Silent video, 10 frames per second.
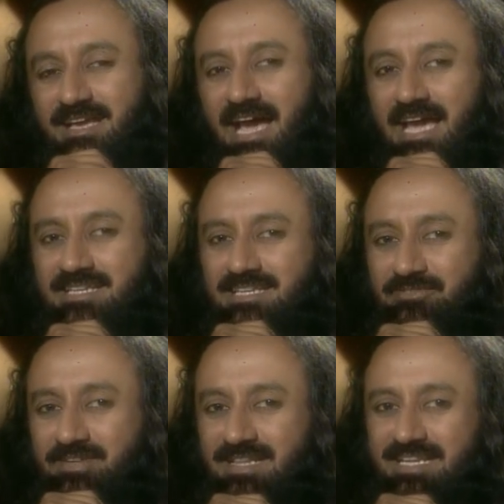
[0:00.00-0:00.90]
I
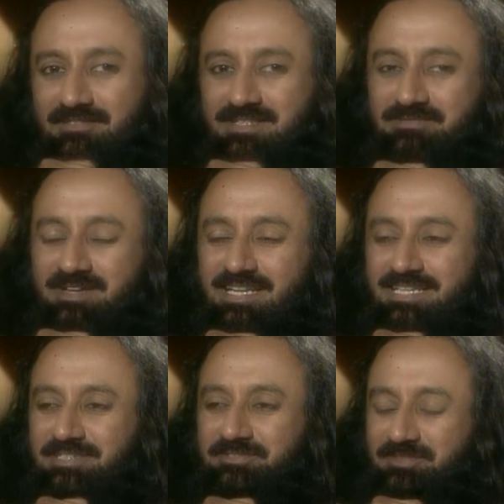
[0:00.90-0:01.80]
didn't feel that I was very
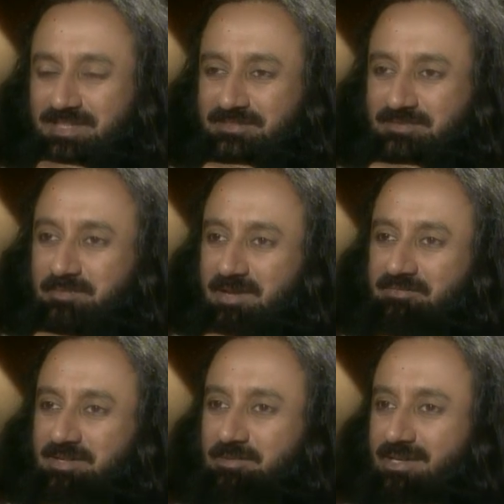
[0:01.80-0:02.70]
different from
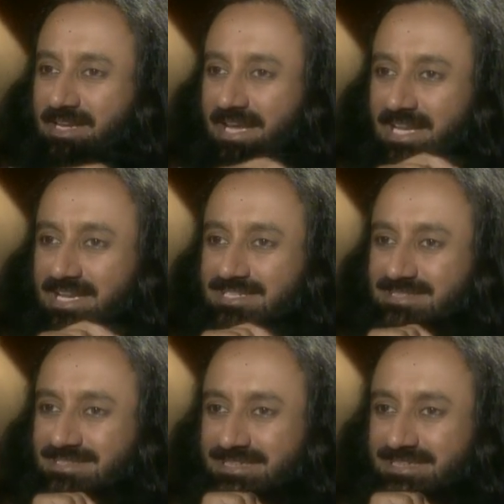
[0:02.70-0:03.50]
everyone else,